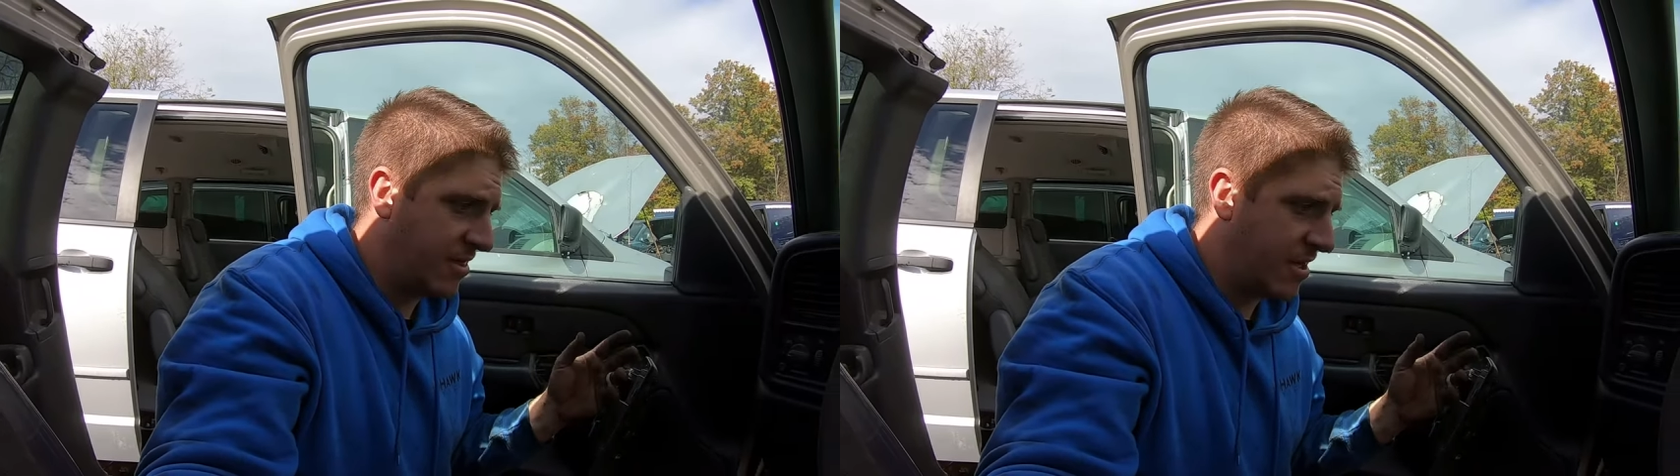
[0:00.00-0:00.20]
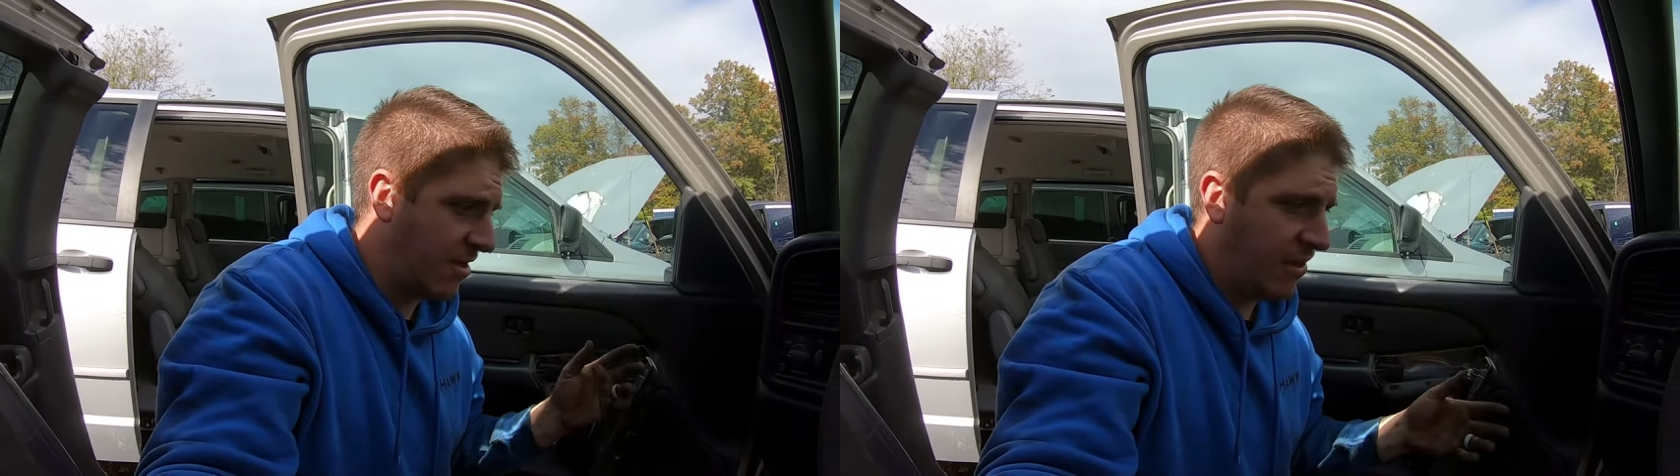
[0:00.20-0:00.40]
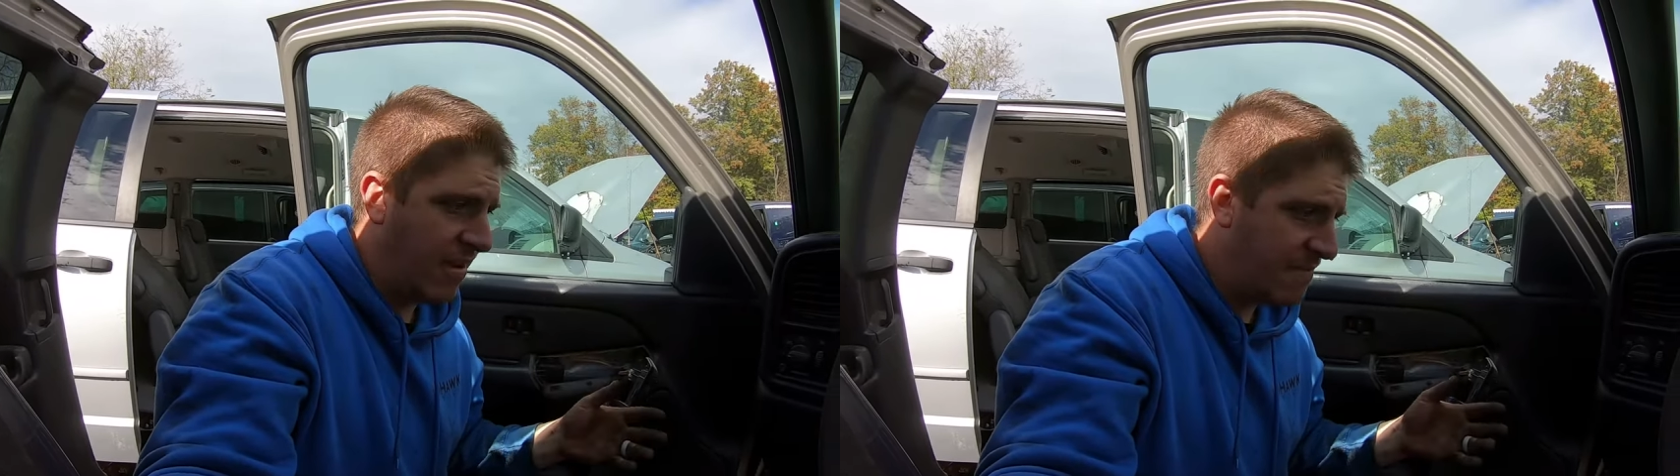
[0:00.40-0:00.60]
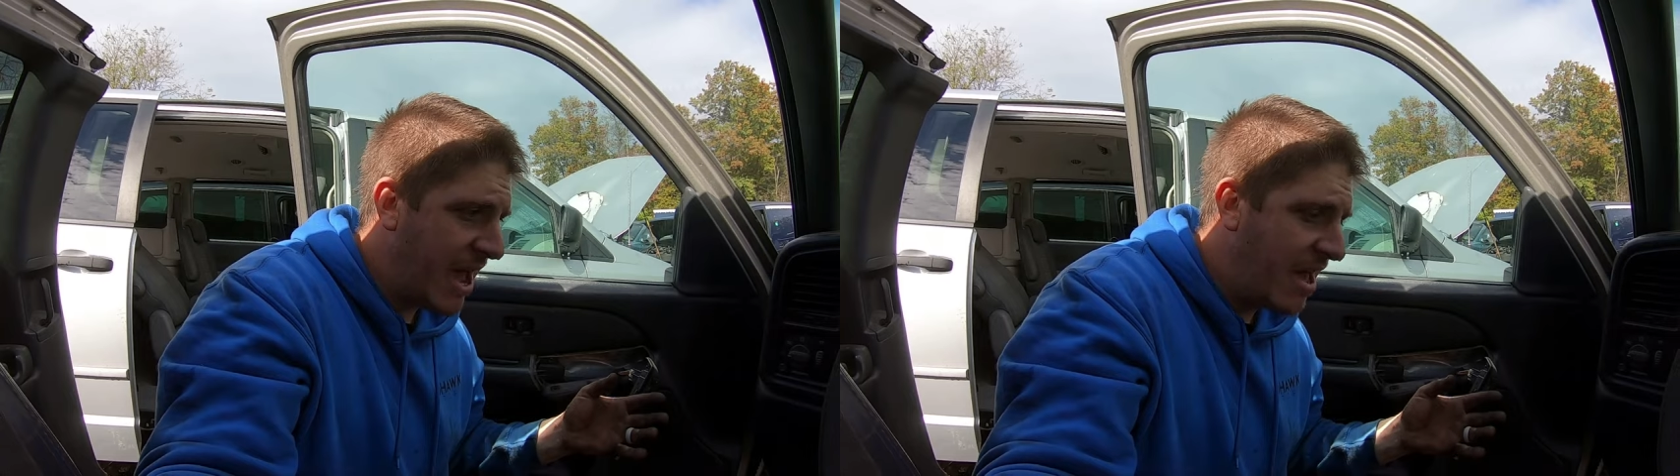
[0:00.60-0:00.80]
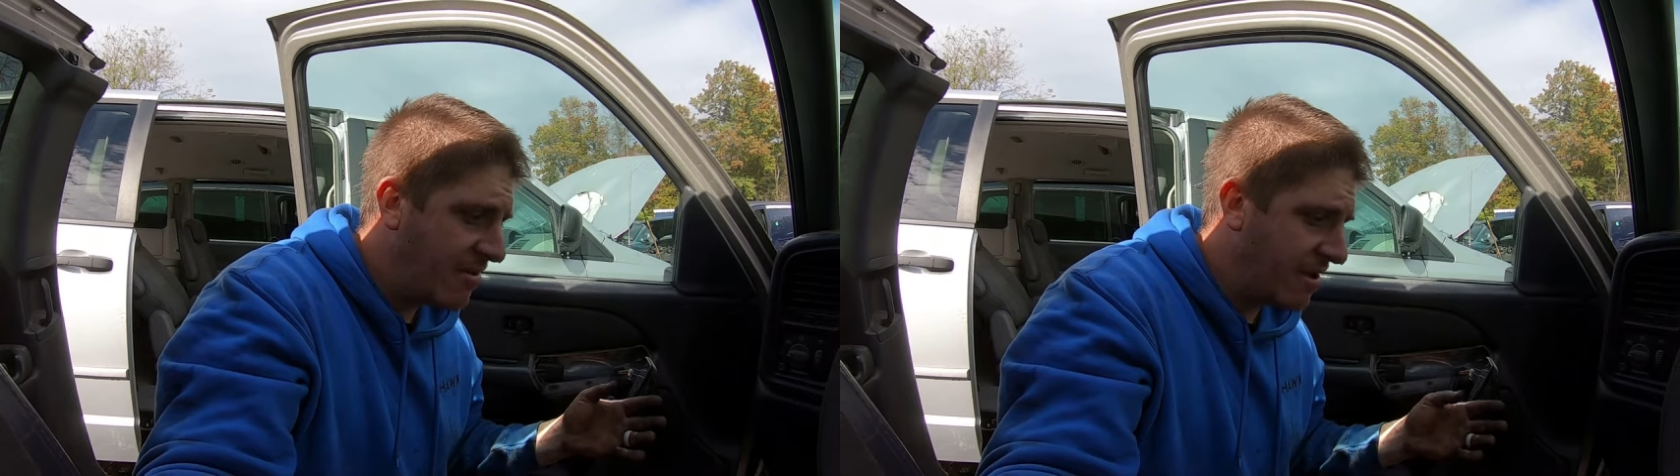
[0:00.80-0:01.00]
they don't have
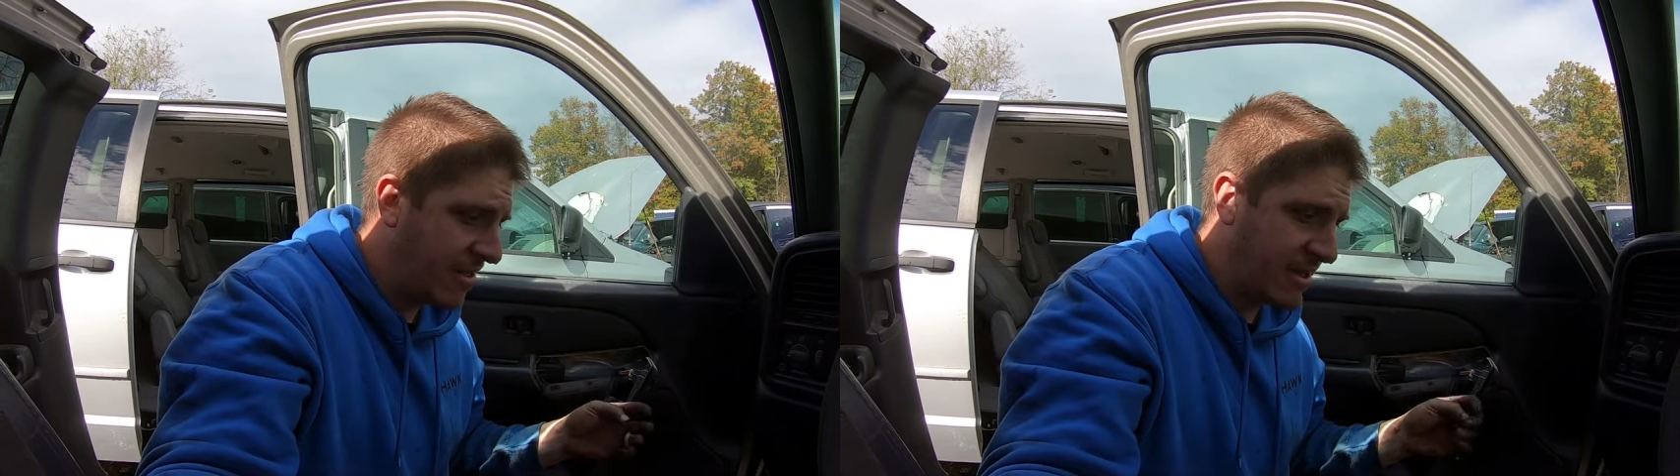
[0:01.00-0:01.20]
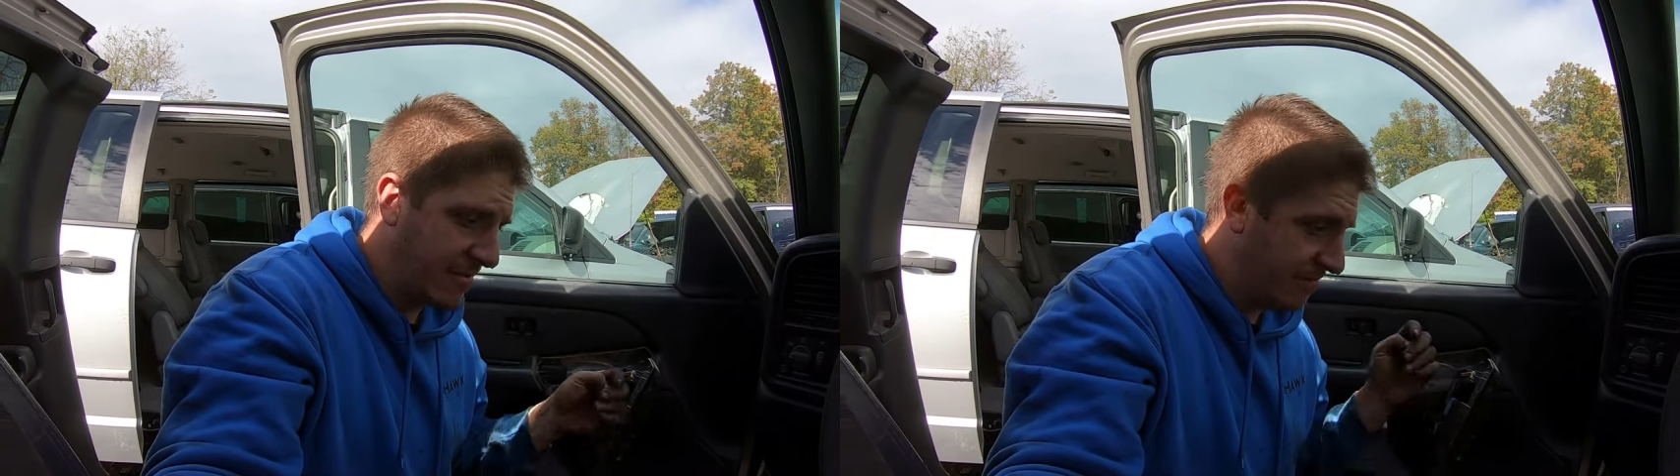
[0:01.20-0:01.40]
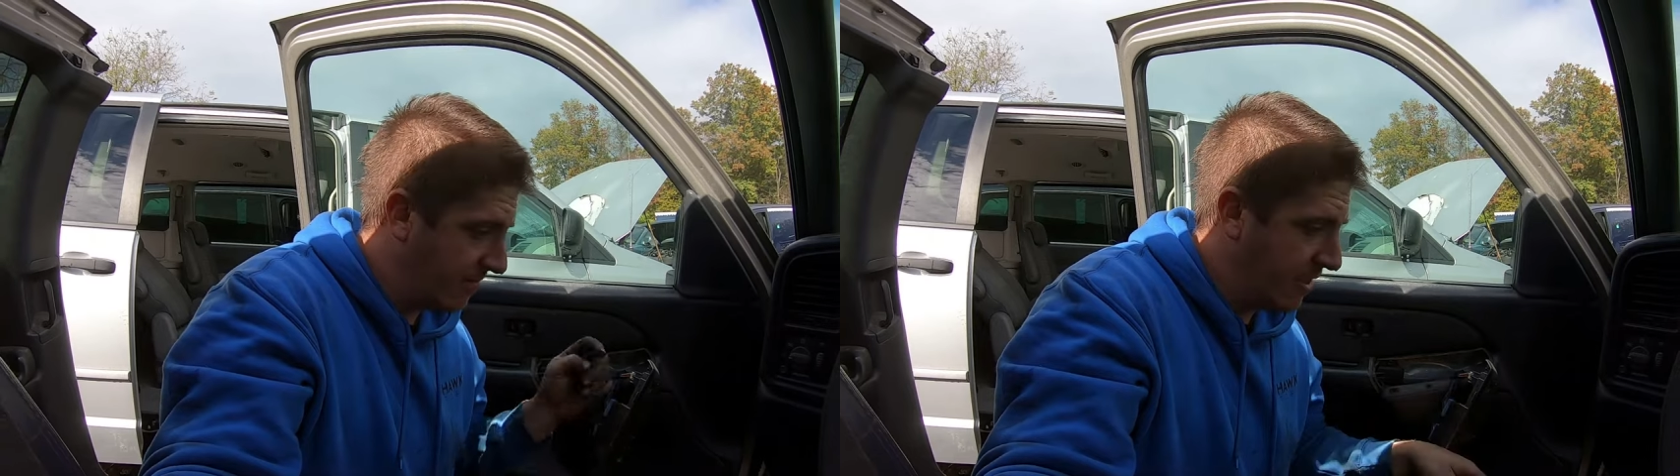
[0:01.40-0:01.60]
batteries in them.